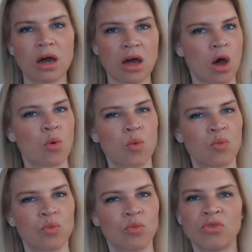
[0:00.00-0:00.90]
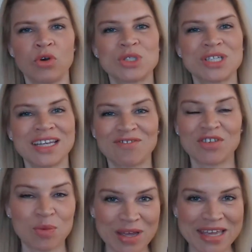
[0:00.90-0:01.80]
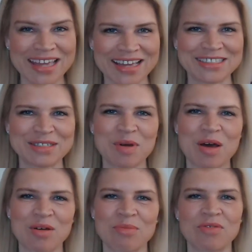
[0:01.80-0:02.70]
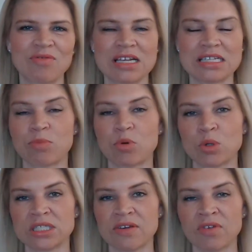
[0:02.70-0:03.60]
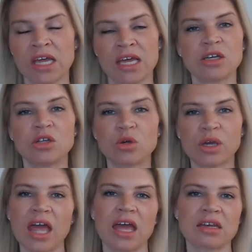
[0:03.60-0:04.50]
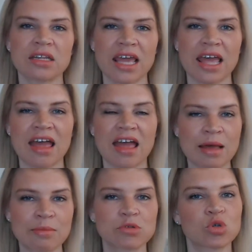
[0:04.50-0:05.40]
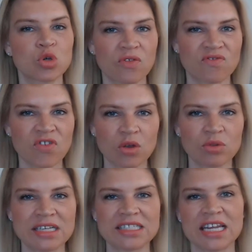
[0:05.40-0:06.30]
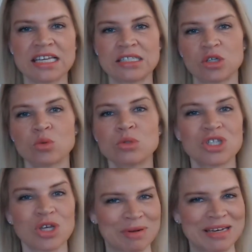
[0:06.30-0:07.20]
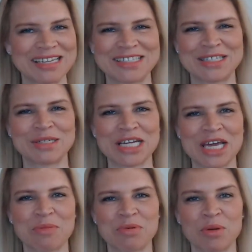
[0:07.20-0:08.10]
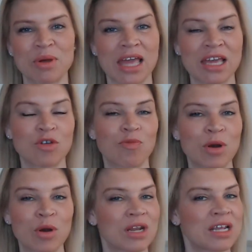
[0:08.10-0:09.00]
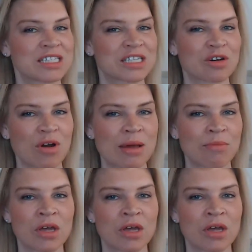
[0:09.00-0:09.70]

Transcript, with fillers: a routine for the weekend as well can be really supportive. Now you can get apps on your phone these days to also police you to help you. Okay, you've been on Instagram